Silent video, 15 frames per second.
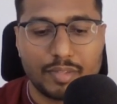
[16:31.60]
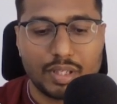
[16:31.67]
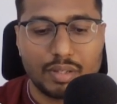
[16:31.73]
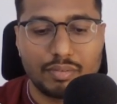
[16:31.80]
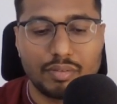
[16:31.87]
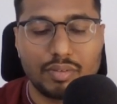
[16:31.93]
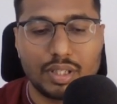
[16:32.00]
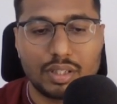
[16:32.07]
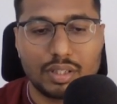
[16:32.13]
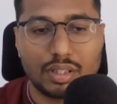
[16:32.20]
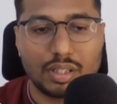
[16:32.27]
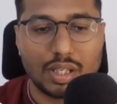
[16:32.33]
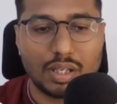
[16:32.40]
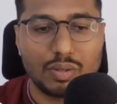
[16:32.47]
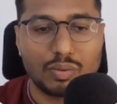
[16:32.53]
we will learn
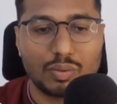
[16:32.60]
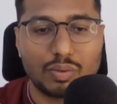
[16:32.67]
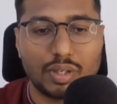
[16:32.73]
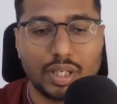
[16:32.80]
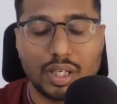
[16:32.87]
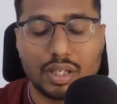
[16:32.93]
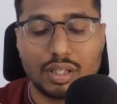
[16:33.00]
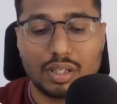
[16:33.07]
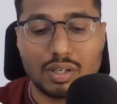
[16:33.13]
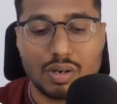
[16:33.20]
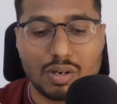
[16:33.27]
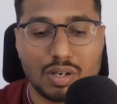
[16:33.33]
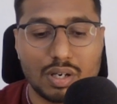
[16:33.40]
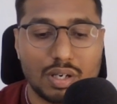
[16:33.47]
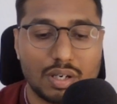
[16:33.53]
how to create the
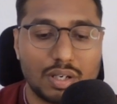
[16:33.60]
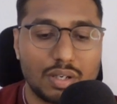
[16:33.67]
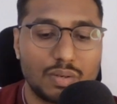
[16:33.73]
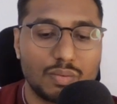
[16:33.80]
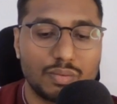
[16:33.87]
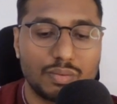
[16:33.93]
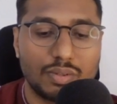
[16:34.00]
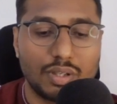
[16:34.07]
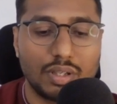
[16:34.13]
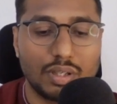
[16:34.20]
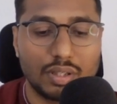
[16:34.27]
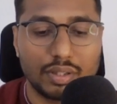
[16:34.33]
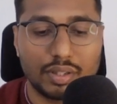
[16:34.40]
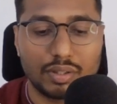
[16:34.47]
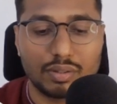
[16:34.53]
Docker
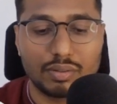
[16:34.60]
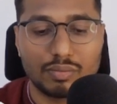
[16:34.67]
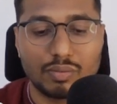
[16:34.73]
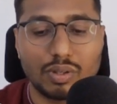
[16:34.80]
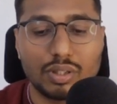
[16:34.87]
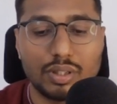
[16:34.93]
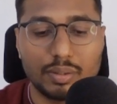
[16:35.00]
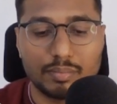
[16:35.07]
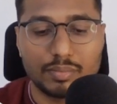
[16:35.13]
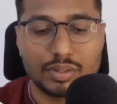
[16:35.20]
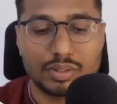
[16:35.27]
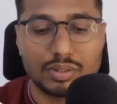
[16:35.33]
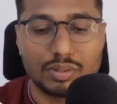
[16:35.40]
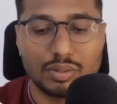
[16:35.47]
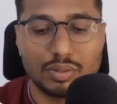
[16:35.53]
volume.
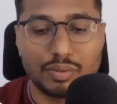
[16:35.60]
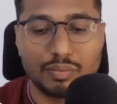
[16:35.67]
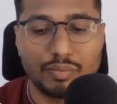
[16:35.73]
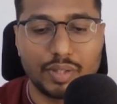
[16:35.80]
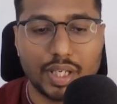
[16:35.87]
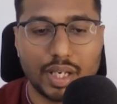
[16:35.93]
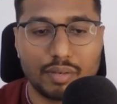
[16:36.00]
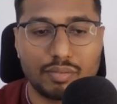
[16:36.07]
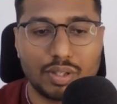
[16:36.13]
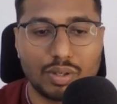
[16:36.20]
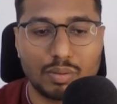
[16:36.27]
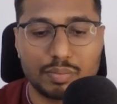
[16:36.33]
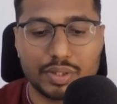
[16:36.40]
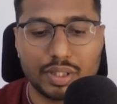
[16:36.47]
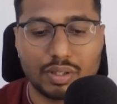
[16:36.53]
So we have one
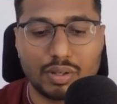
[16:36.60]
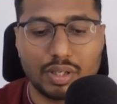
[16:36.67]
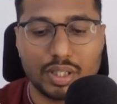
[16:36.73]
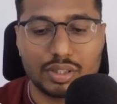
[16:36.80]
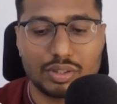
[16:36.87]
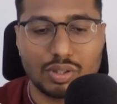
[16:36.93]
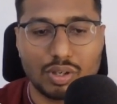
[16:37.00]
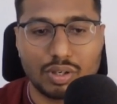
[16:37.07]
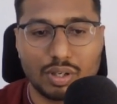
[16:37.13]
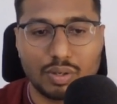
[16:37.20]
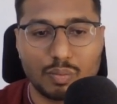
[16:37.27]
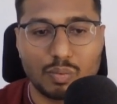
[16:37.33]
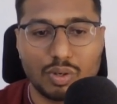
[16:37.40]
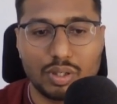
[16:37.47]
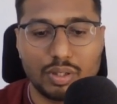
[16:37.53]
option called as Docker
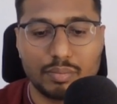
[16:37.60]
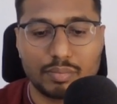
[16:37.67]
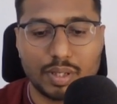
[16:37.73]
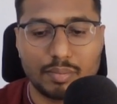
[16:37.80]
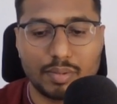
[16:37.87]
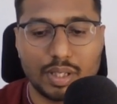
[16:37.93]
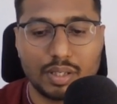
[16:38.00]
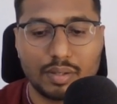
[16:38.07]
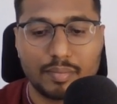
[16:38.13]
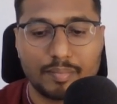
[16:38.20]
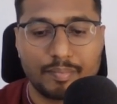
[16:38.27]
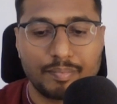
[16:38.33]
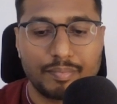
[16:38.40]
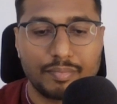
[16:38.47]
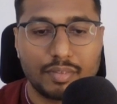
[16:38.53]
volume command,
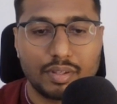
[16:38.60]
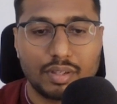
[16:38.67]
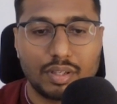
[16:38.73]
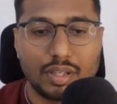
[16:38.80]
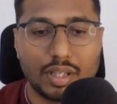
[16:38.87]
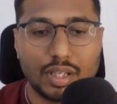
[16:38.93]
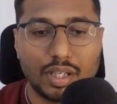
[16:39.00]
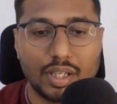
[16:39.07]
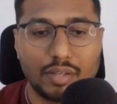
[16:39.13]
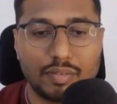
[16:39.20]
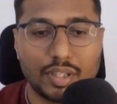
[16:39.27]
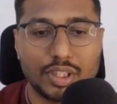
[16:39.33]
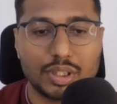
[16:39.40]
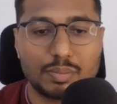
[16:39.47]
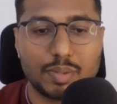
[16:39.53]
and if
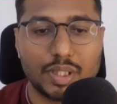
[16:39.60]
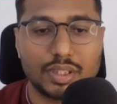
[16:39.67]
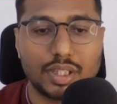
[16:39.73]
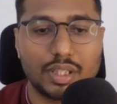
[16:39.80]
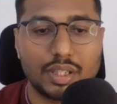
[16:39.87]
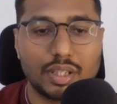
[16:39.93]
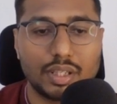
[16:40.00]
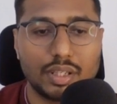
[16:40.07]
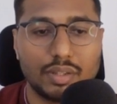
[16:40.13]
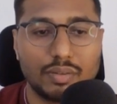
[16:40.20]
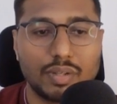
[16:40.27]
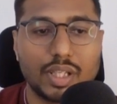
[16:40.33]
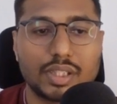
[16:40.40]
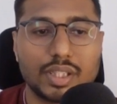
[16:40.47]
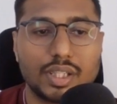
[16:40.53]
I just press enter, you
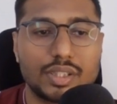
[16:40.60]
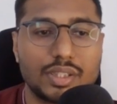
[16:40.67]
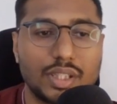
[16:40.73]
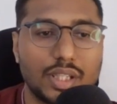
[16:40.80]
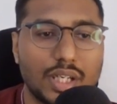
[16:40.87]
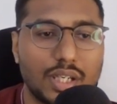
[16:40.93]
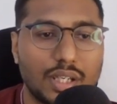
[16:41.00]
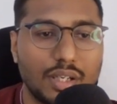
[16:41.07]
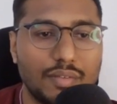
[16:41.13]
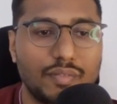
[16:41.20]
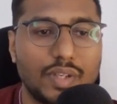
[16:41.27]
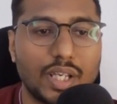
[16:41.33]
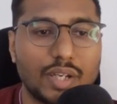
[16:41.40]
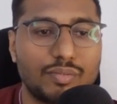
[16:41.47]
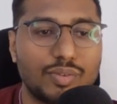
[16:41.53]
guys can see that
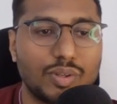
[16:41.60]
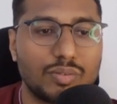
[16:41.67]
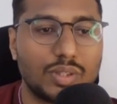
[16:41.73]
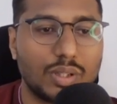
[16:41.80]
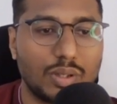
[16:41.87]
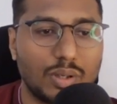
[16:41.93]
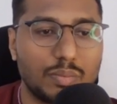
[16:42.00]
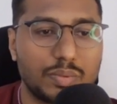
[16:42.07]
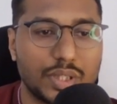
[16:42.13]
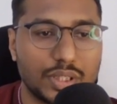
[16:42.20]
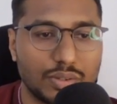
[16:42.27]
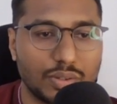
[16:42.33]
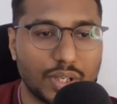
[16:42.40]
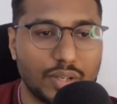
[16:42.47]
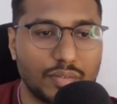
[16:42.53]
we have few of the options,
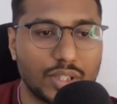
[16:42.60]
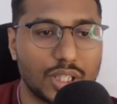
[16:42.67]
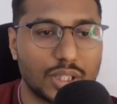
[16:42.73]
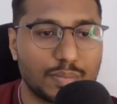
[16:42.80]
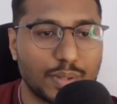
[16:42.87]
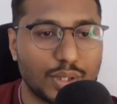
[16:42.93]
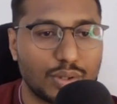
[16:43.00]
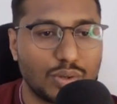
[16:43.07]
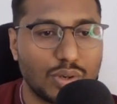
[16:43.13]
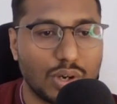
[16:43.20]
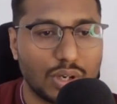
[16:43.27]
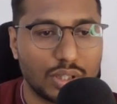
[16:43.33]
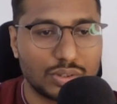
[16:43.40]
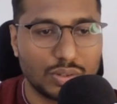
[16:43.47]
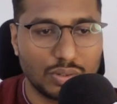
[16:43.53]
okay, with respect to
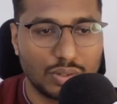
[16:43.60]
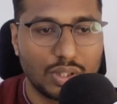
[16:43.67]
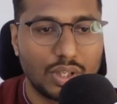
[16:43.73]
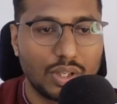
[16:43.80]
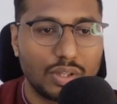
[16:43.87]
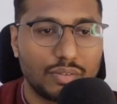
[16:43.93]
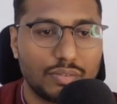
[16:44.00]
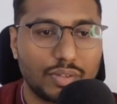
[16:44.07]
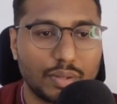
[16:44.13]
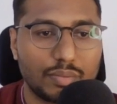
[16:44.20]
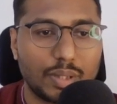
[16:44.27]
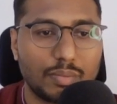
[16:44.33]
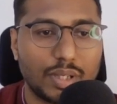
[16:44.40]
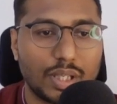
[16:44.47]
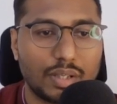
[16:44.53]
Docker. So few of
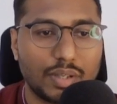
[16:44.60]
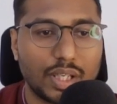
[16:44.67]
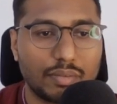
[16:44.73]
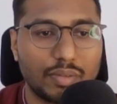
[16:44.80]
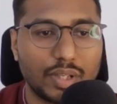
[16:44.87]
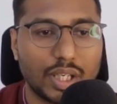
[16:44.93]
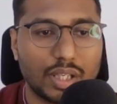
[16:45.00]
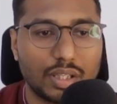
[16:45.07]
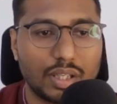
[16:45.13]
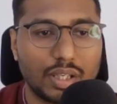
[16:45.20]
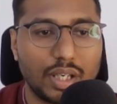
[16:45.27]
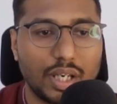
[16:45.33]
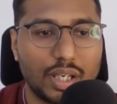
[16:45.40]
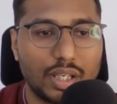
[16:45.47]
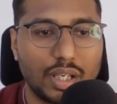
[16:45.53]
them are like we can
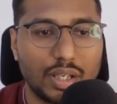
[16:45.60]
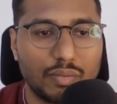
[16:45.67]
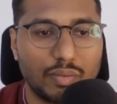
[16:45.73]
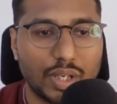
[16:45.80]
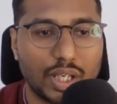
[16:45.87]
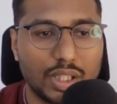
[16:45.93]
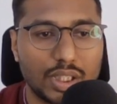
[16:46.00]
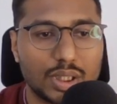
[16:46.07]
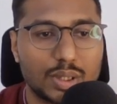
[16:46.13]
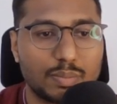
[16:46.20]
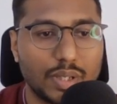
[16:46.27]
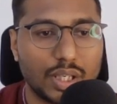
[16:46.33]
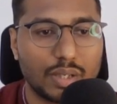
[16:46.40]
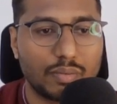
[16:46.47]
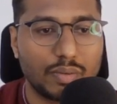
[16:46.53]
create it, we can
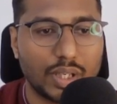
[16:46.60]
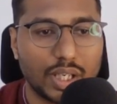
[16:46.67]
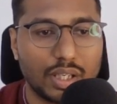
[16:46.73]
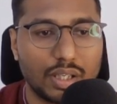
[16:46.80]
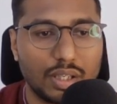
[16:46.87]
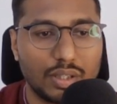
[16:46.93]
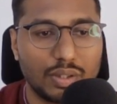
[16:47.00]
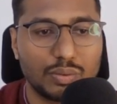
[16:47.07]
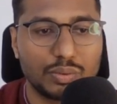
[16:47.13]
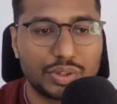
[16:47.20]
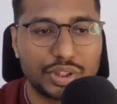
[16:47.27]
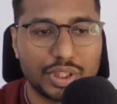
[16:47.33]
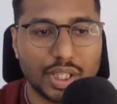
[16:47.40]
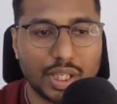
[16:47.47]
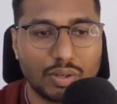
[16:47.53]
inspect, we can do
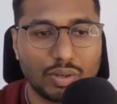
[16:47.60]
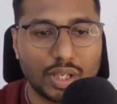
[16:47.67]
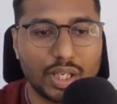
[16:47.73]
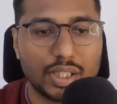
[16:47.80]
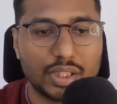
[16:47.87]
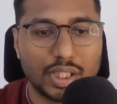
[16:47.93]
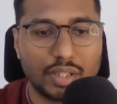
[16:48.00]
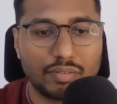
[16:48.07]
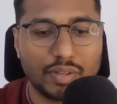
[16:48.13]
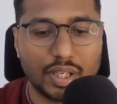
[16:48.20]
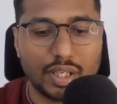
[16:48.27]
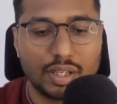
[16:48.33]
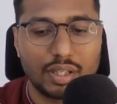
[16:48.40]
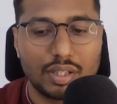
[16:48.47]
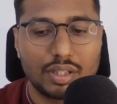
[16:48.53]
check. Okay, let's say if
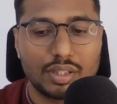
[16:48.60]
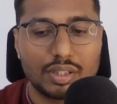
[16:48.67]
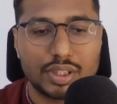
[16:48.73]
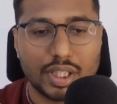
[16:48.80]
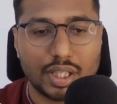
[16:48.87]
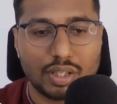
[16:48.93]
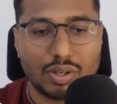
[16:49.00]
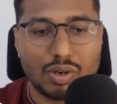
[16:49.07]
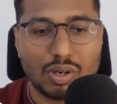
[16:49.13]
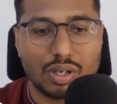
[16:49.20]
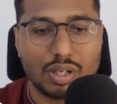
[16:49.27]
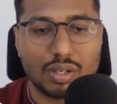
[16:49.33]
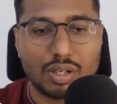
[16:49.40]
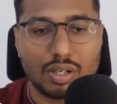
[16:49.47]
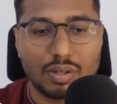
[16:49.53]
I check
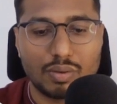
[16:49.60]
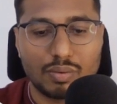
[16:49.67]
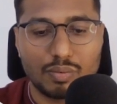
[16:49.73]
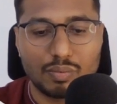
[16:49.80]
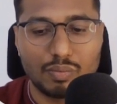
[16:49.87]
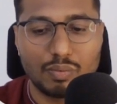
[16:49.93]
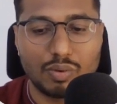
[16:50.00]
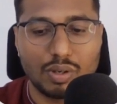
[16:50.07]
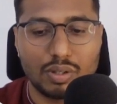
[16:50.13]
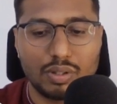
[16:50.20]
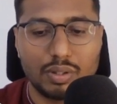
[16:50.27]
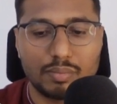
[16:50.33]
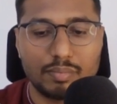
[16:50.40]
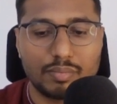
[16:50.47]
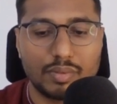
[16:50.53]
Docker
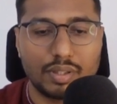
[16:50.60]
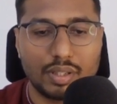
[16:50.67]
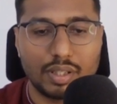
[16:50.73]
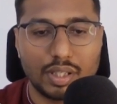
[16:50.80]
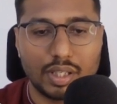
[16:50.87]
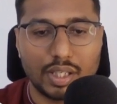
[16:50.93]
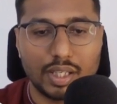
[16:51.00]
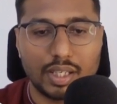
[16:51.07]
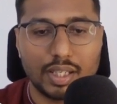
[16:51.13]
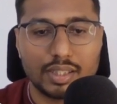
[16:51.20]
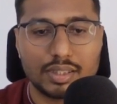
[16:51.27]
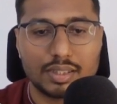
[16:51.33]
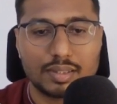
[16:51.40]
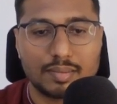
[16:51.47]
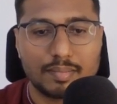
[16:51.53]
volume
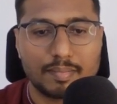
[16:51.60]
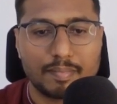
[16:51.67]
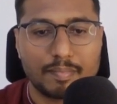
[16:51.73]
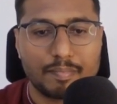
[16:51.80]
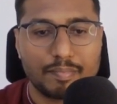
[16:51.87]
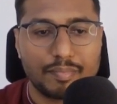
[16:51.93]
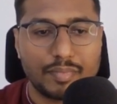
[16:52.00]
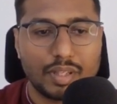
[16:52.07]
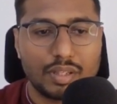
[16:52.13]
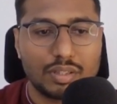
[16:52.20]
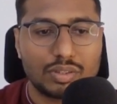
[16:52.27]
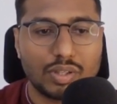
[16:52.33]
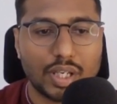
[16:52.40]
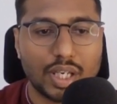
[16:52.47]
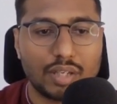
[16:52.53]
ls,
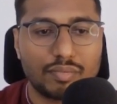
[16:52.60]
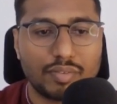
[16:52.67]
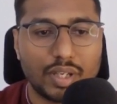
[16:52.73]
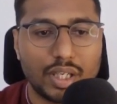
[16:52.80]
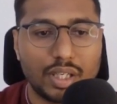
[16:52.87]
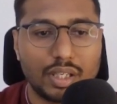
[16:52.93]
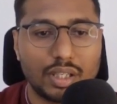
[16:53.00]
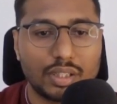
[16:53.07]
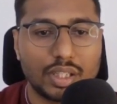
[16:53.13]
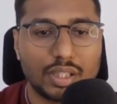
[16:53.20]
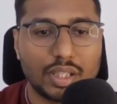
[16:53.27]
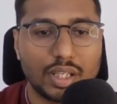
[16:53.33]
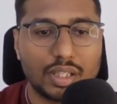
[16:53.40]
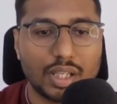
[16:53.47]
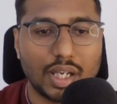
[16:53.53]
so I can find that
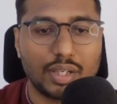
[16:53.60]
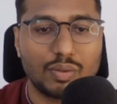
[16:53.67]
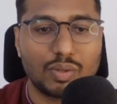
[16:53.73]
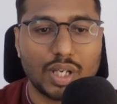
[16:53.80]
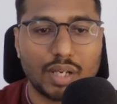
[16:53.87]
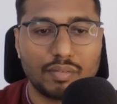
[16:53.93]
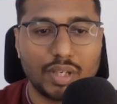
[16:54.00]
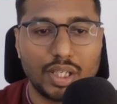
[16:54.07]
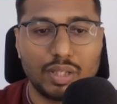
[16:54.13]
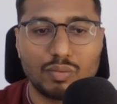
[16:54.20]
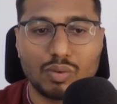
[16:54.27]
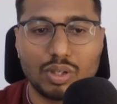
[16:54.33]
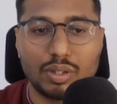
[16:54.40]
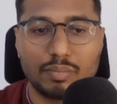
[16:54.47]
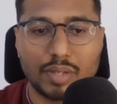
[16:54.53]
I don't have any
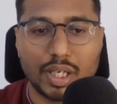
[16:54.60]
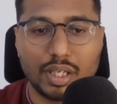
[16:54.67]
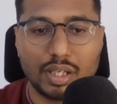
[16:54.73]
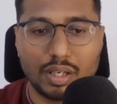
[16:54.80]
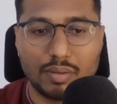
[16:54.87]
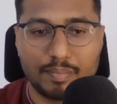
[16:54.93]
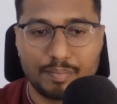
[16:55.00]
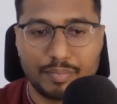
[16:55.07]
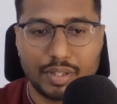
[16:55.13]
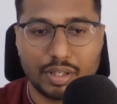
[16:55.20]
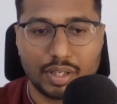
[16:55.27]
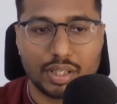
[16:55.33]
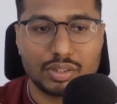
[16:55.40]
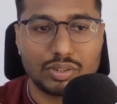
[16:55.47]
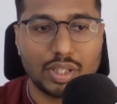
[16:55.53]
volume right now.
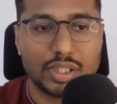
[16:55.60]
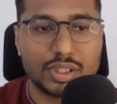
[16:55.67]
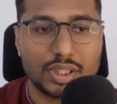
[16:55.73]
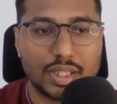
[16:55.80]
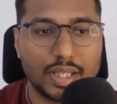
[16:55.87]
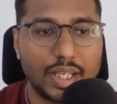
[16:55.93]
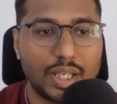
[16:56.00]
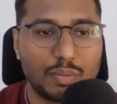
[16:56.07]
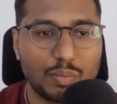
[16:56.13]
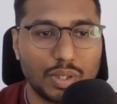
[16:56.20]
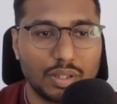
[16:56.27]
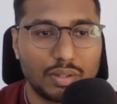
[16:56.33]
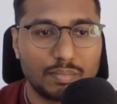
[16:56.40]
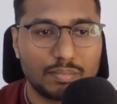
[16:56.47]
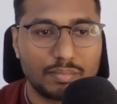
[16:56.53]
Okay, so let's create
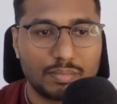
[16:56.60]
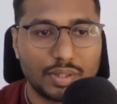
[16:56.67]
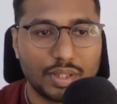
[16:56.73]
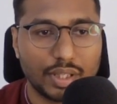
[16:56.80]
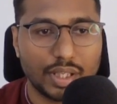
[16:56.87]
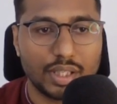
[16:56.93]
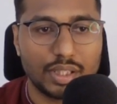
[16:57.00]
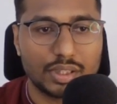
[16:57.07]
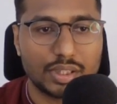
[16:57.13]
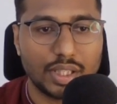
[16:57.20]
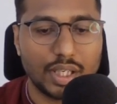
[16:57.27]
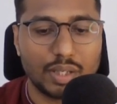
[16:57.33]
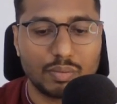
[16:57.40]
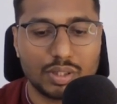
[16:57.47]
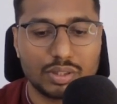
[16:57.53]
one. Okay, let's
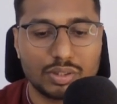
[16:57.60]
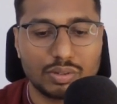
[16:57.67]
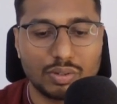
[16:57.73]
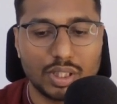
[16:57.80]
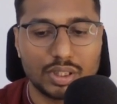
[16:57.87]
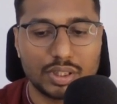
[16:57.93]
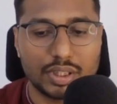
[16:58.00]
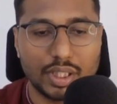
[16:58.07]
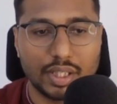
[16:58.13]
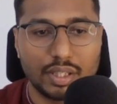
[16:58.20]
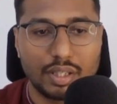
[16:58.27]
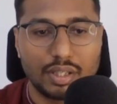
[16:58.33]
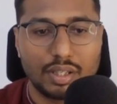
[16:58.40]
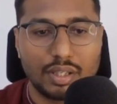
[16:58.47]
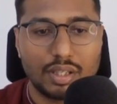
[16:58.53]
create one. So I'll say
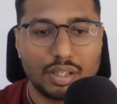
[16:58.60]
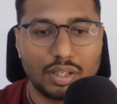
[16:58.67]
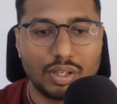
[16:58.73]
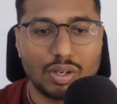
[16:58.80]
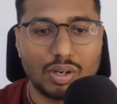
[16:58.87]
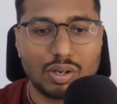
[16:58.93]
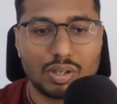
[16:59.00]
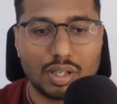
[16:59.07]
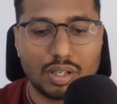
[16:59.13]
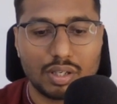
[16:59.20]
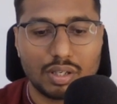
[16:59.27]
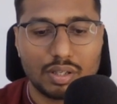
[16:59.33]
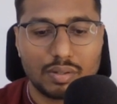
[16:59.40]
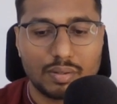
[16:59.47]
a Docker